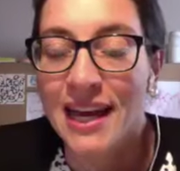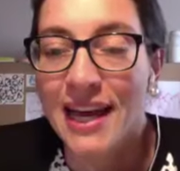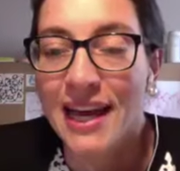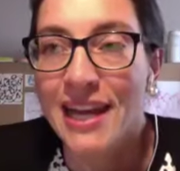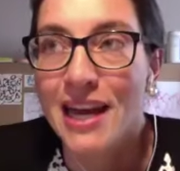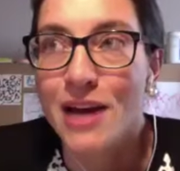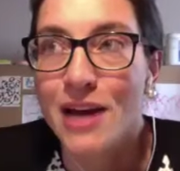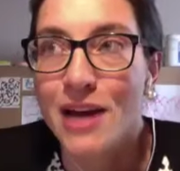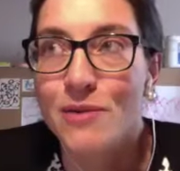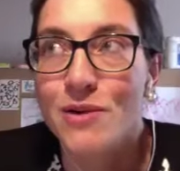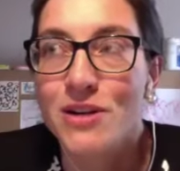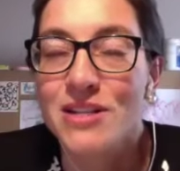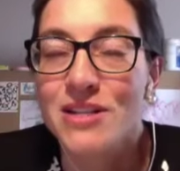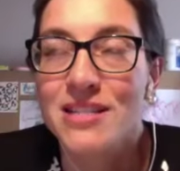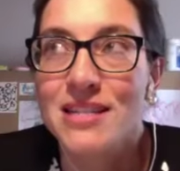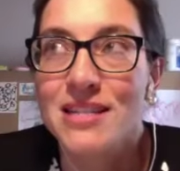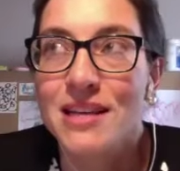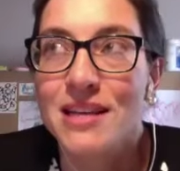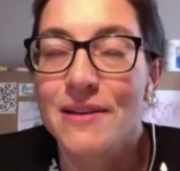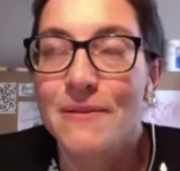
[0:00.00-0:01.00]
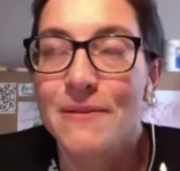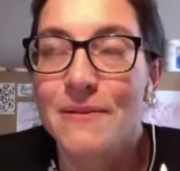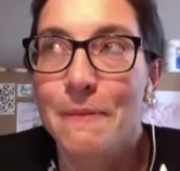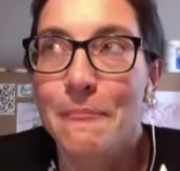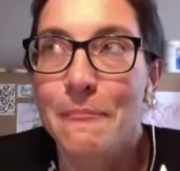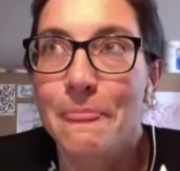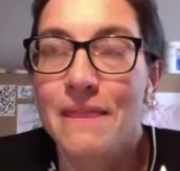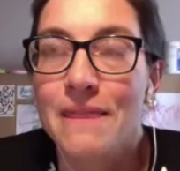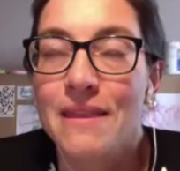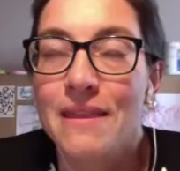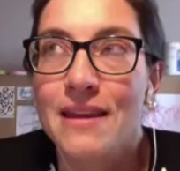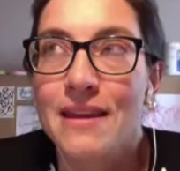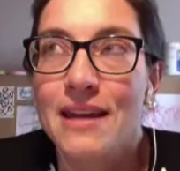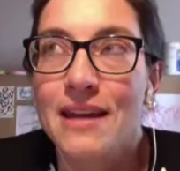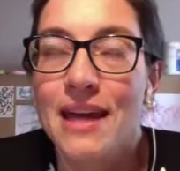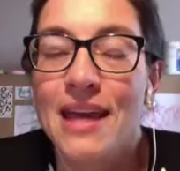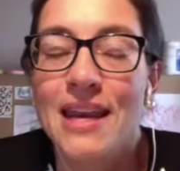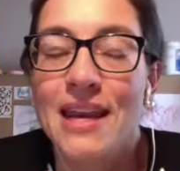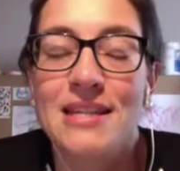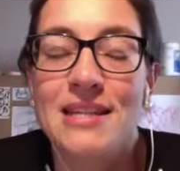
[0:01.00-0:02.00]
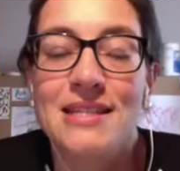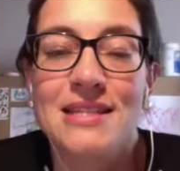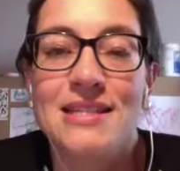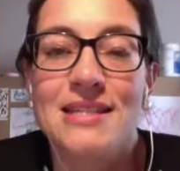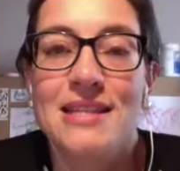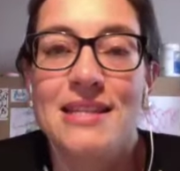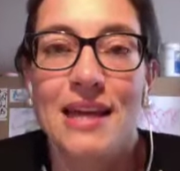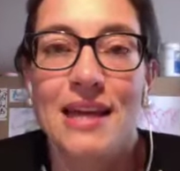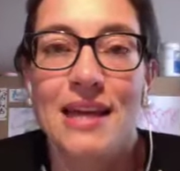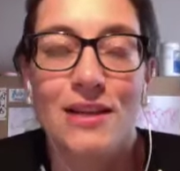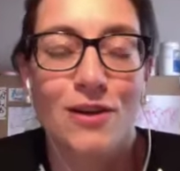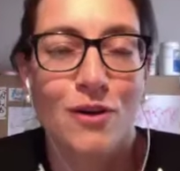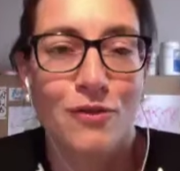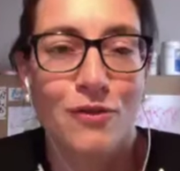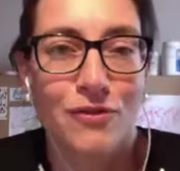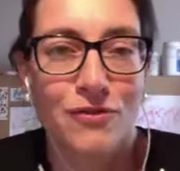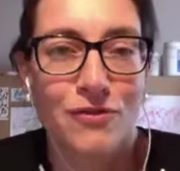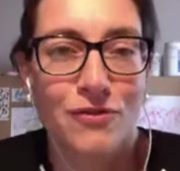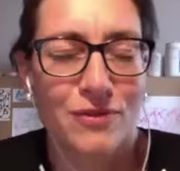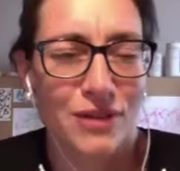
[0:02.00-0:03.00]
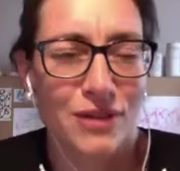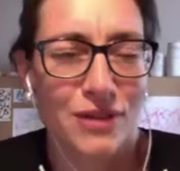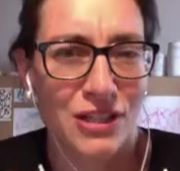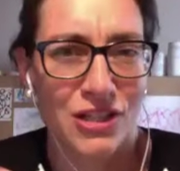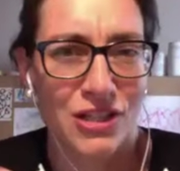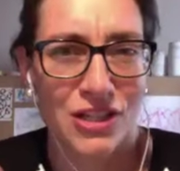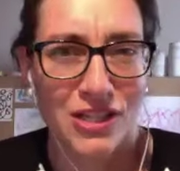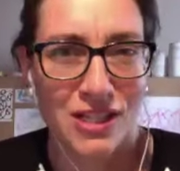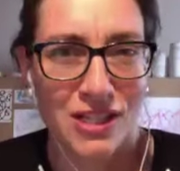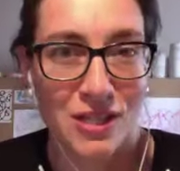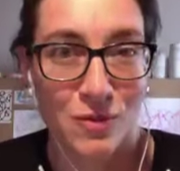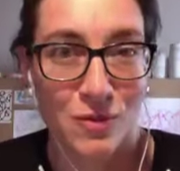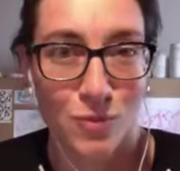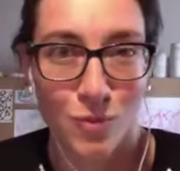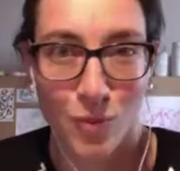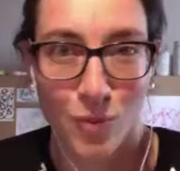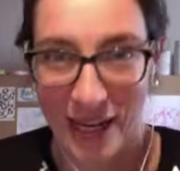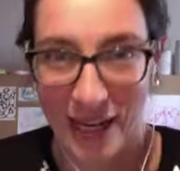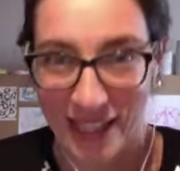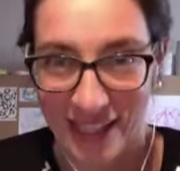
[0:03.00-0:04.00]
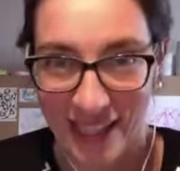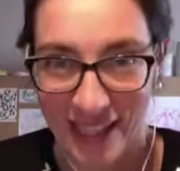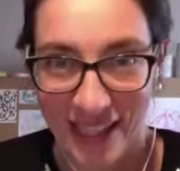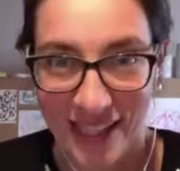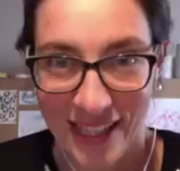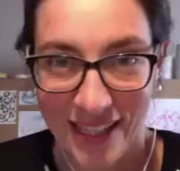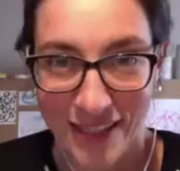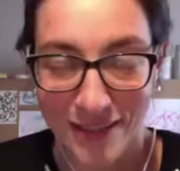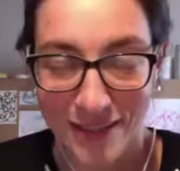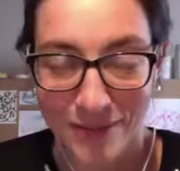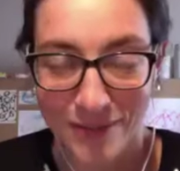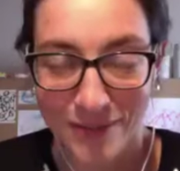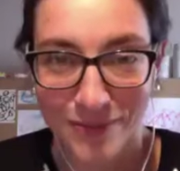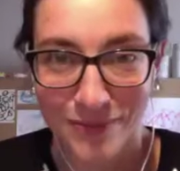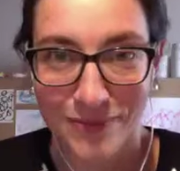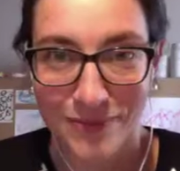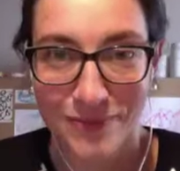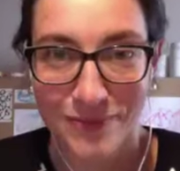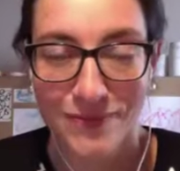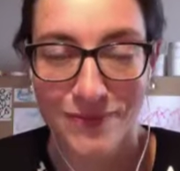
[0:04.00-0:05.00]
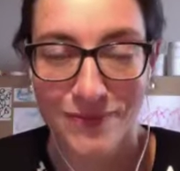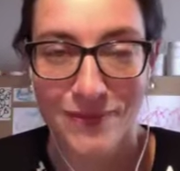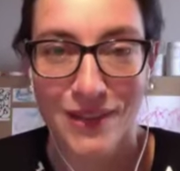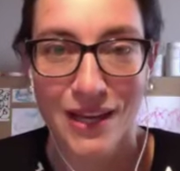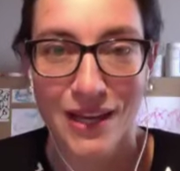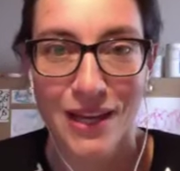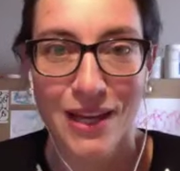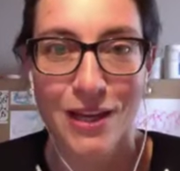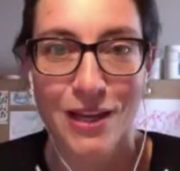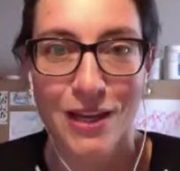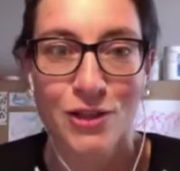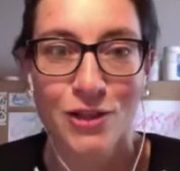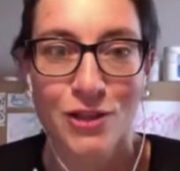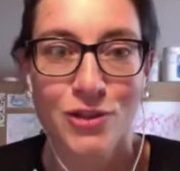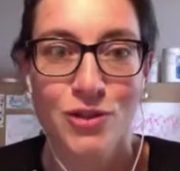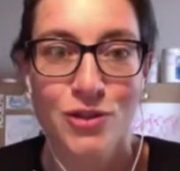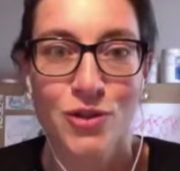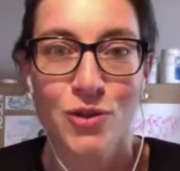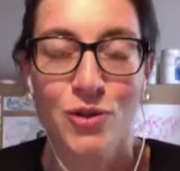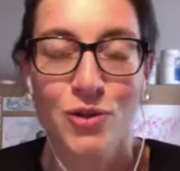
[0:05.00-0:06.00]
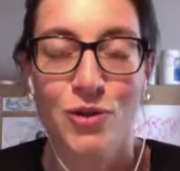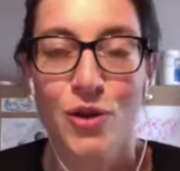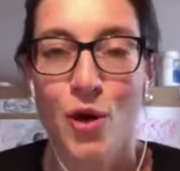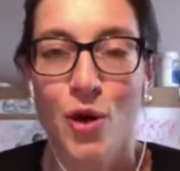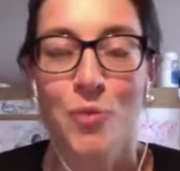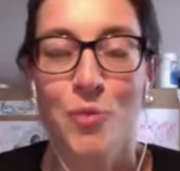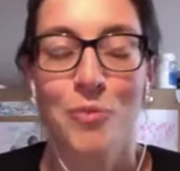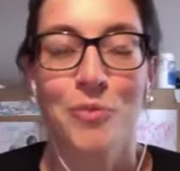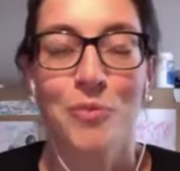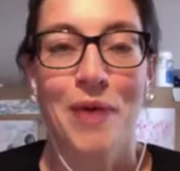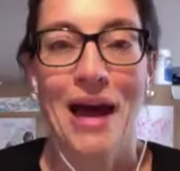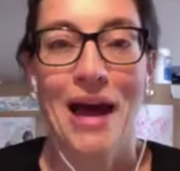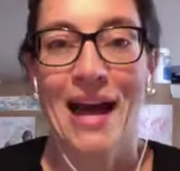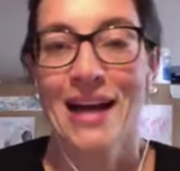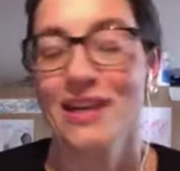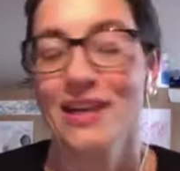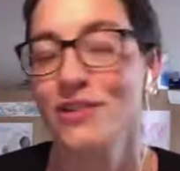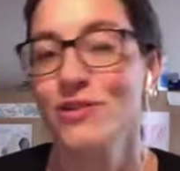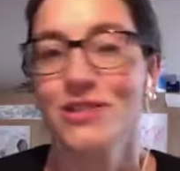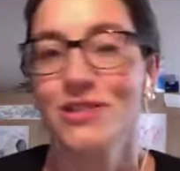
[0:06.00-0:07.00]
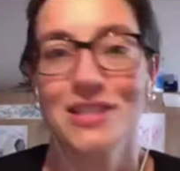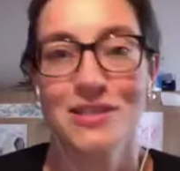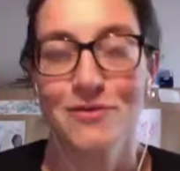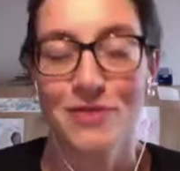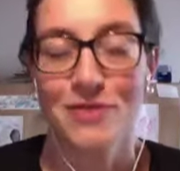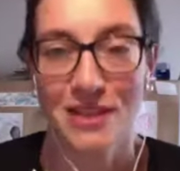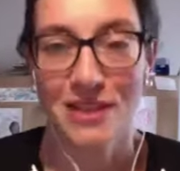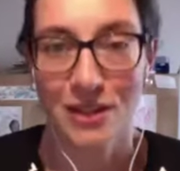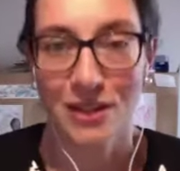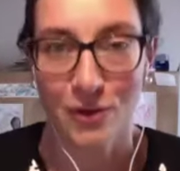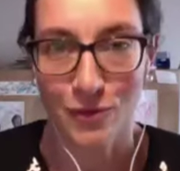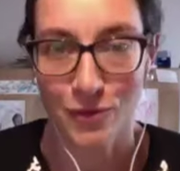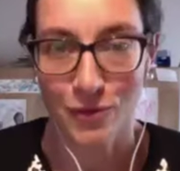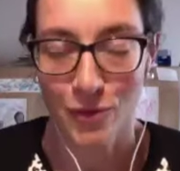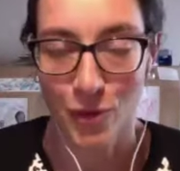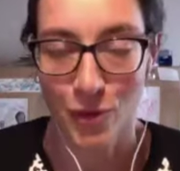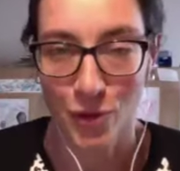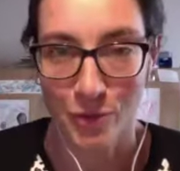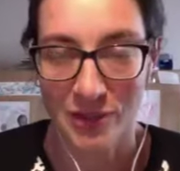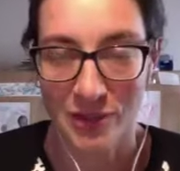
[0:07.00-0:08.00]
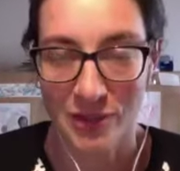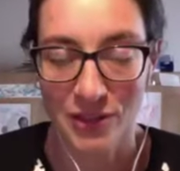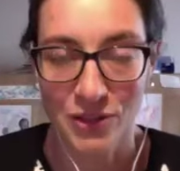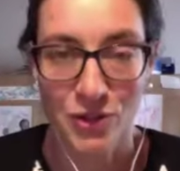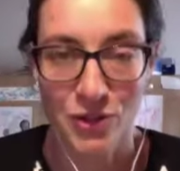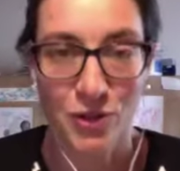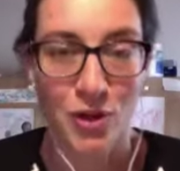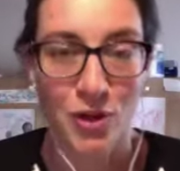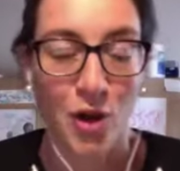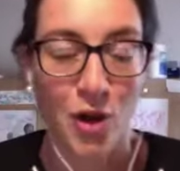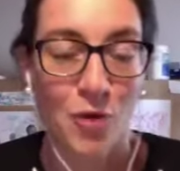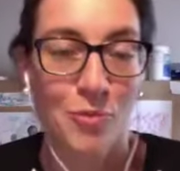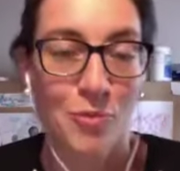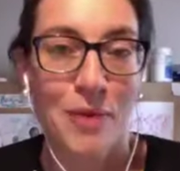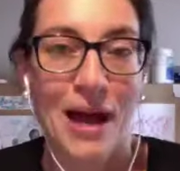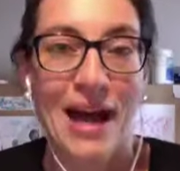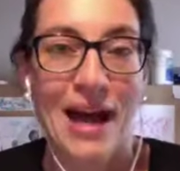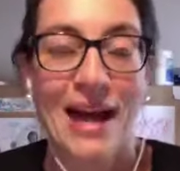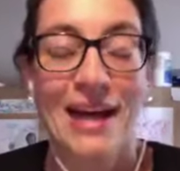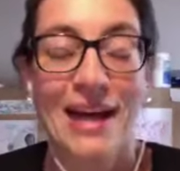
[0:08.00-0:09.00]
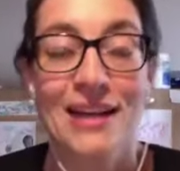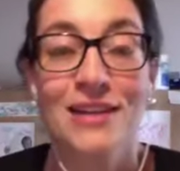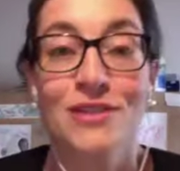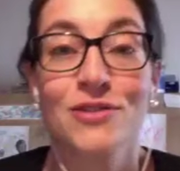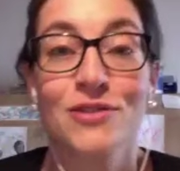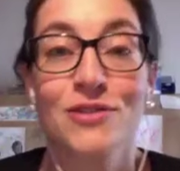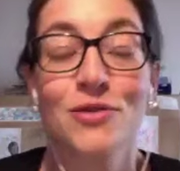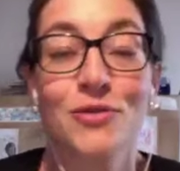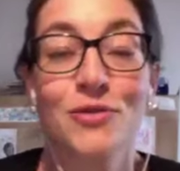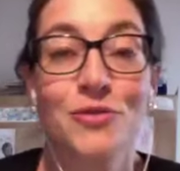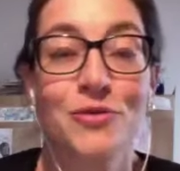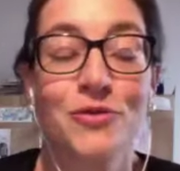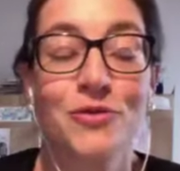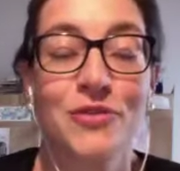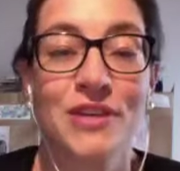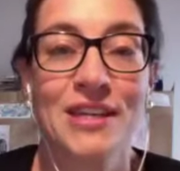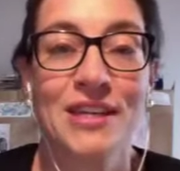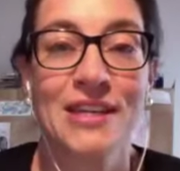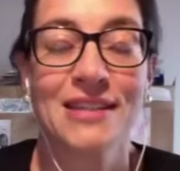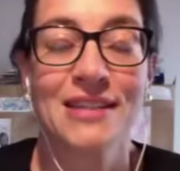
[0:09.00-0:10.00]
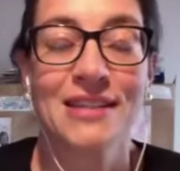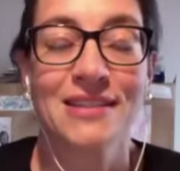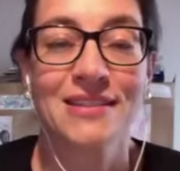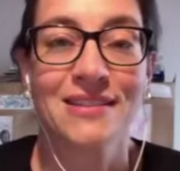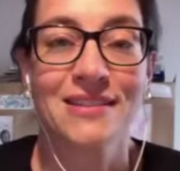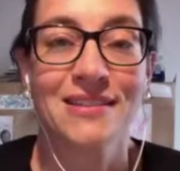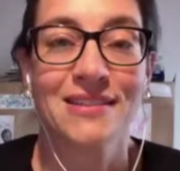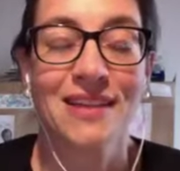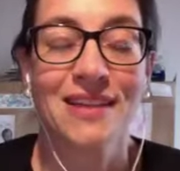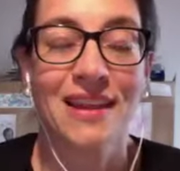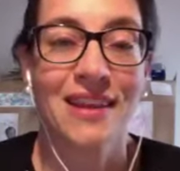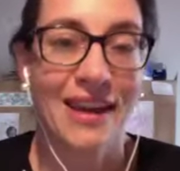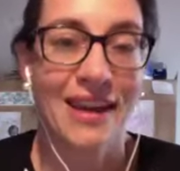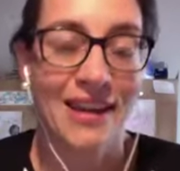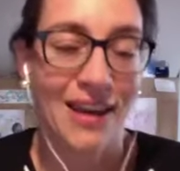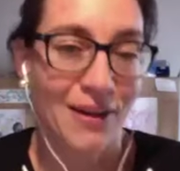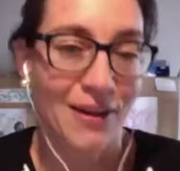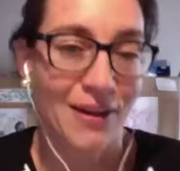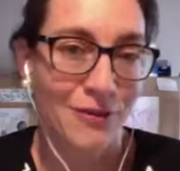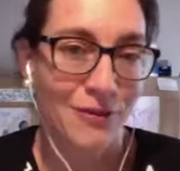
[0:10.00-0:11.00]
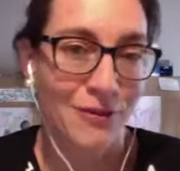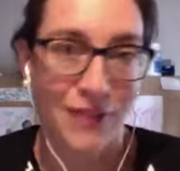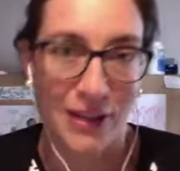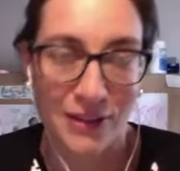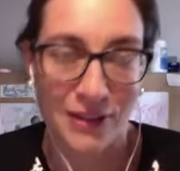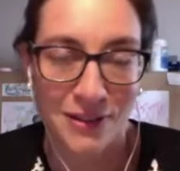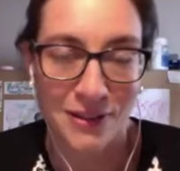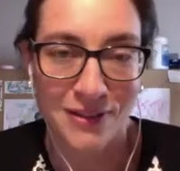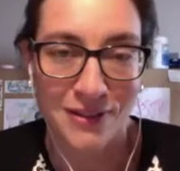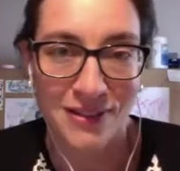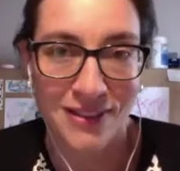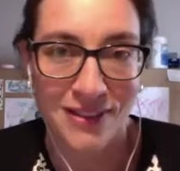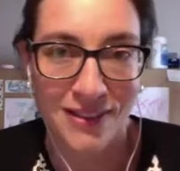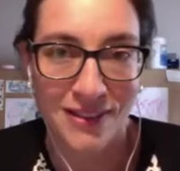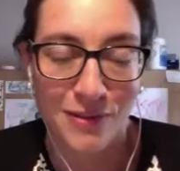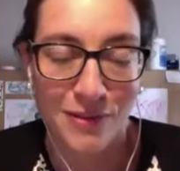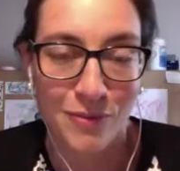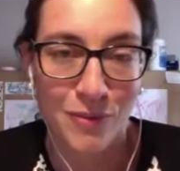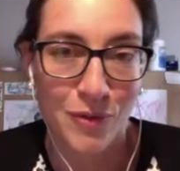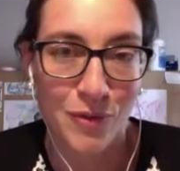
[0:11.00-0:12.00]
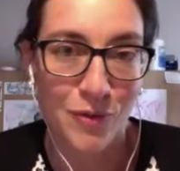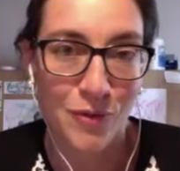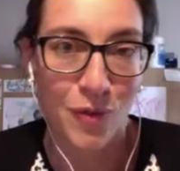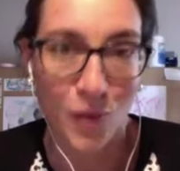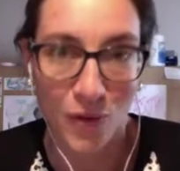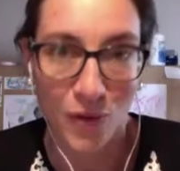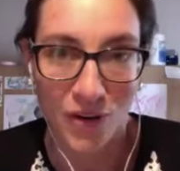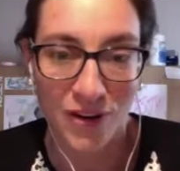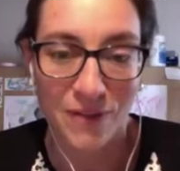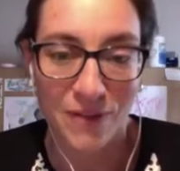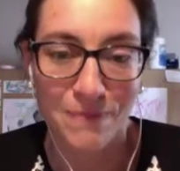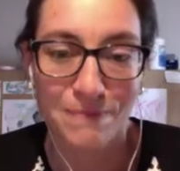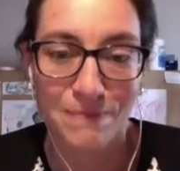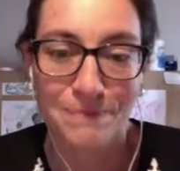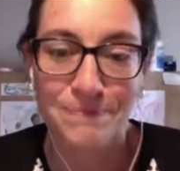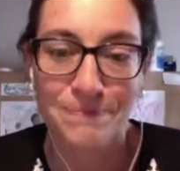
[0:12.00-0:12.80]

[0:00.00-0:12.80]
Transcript: And I was in a state of just waiting to go back to this feeling of normal, to go back to feel like I felt before.